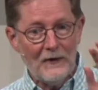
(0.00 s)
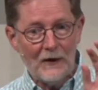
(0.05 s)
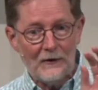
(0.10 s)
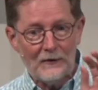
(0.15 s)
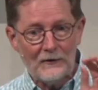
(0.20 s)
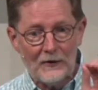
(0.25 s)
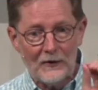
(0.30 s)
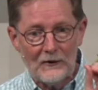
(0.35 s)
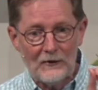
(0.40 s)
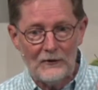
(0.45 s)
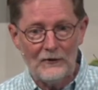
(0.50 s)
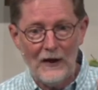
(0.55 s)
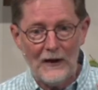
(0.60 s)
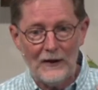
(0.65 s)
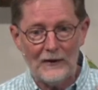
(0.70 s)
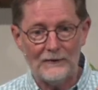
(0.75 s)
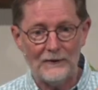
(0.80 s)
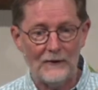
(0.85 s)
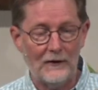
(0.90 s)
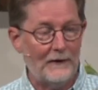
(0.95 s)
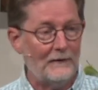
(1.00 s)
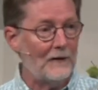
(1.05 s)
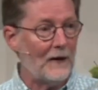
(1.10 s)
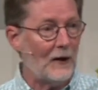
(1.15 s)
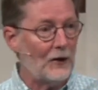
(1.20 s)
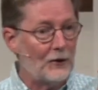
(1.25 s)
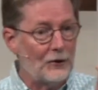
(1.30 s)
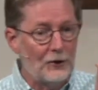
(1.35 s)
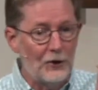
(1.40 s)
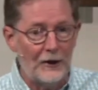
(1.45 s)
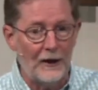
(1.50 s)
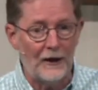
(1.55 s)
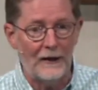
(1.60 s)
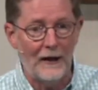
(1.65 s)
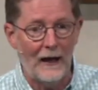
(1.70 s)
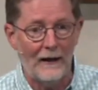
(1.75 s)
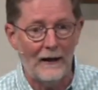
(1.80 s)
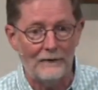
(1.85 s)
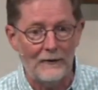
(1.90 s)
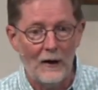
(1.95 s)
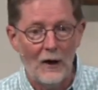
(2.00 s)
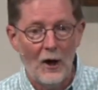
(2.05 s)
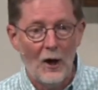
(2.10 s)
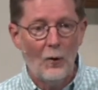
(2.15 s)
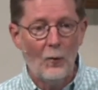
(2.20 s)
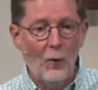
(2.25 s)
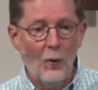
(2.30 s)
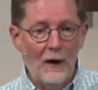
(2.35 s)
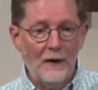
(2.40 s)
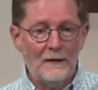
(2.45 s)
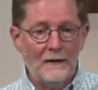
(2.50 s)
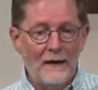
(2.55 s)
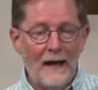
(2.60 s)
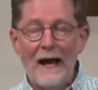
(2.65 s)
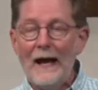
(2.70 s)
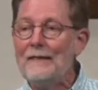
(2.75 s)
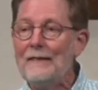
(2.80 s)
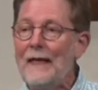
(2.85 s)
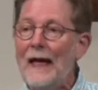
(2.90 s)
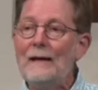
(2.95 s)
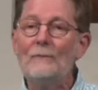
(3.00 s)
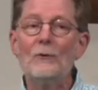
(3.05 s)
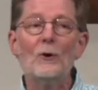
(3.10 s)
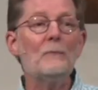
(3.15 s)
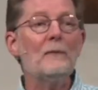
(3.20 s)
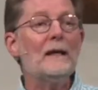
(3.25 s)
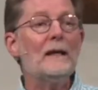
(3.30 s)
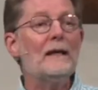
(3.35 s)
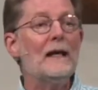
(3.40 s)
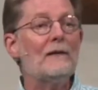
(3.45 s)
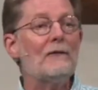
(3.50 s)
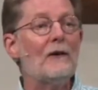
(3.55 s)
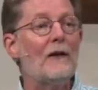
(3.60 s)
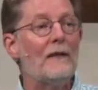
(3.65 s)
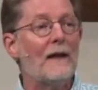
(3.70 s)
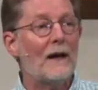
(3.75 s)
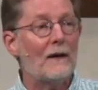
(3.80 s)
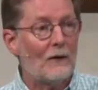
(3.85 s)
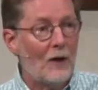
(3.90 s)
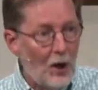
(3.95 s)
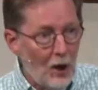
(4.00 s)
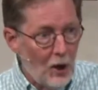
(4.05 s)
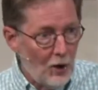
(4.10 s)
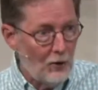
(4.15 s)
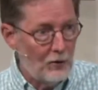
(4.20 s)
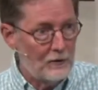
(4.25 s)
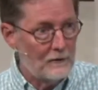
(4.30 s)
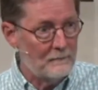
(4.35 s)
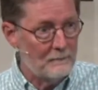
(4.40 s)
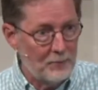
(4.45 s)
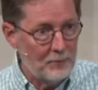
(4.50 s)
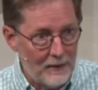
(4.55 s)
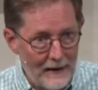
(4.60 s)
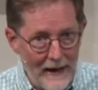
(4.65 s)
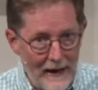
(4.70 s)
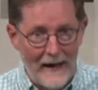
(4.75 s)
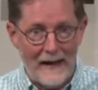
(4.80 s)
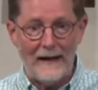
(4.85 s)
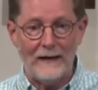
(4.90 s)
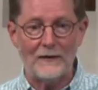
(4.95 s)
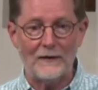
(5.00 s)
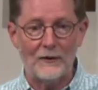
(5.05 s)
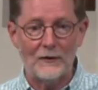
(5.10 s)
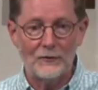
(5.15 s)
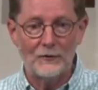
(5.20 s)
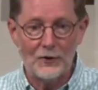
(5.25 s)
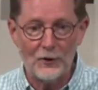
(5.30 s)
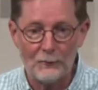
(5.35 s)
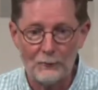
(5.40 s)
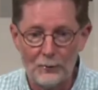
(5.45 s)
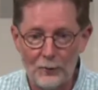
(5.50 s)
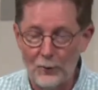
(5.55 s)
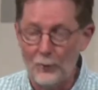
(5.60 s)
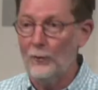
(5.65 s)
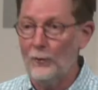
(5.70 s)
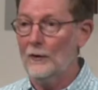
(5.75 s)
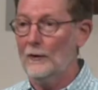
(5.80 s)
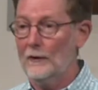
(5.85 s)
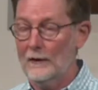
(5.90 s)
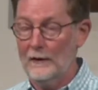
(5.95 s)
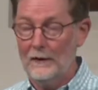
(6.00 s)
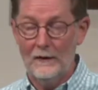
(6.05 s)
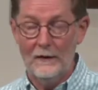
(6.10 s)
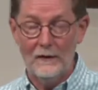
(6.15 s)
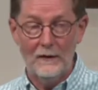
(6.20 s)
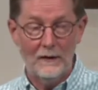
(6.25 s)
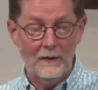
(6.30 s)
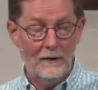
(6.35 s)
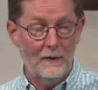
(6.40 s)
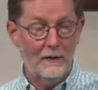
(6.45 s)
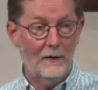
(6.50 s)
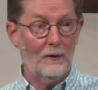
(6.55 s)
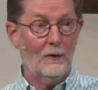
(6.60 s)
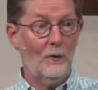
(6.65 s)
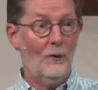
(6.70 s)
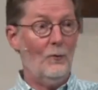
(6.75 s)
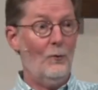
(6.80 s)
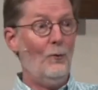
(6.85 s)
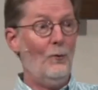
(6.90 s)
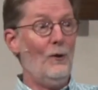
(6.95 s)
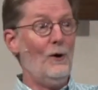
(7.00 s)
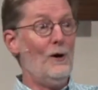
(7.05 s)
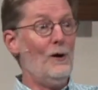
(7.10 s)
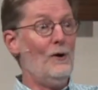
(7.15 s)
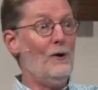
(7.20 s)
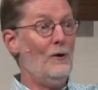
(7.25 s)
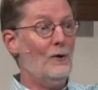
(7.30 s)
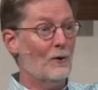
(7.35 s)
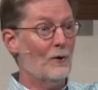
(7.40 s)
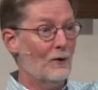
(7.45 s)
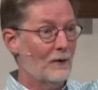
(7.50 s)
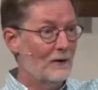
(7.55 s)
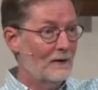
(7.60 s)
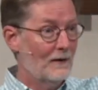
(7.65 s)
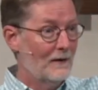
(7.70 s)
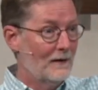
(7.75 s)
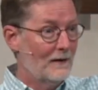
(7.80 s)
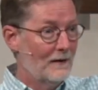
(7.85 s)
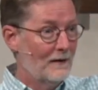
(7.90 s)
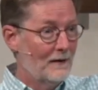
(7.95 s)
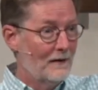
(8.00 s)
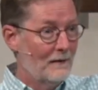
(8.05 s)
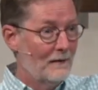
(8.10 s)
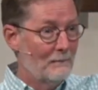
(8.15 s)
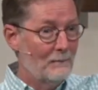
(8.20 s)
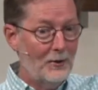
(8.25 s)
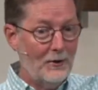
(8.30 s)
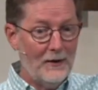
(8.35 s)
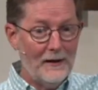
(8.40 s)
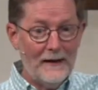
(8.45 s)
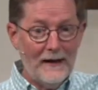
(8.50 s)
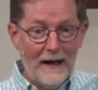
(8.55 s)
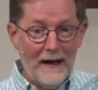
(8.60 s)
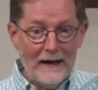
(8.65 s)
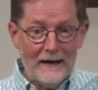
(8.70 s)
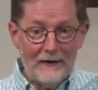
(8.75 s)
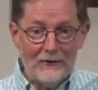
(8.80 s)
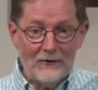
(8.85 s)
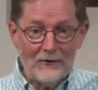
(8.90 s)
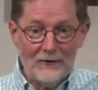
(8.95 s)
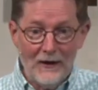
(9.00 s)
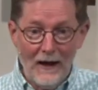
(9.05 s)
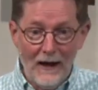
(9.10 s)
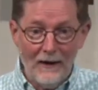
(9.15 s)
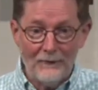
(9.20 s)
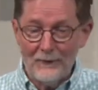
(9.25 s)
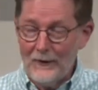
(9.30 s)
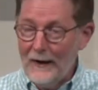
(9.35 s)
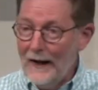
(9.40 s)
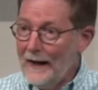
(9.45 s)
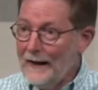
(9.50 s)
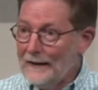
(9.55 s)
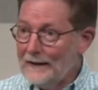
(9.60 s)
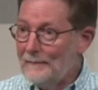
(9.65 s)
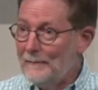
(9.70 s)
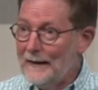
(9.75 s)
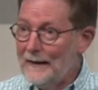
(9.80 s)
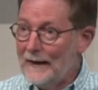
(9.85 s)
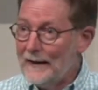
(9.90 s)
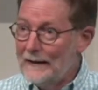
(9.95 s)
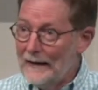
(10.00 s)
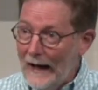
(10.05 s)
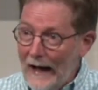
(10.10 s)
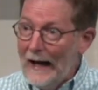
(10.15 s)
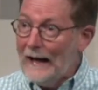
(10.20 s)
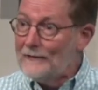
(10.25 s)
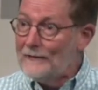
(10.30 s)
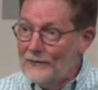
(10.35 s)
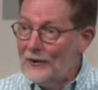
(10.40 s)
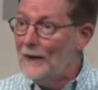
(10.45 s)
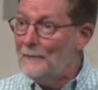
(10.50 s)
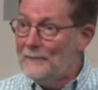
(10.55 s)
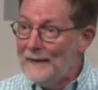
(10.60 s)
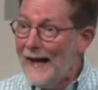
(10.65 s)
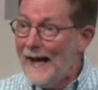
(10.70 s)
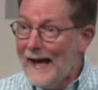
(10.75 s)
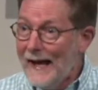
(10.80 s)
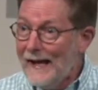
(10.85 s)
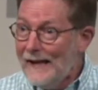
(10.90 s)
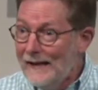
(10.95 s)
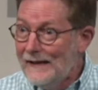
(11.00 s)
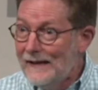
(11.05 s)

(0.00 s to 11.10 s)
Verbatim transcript: successful, if they're good enough, one day they will be given their own planet to rule. Whoa! pretty heady stuff, right? To be a God someday.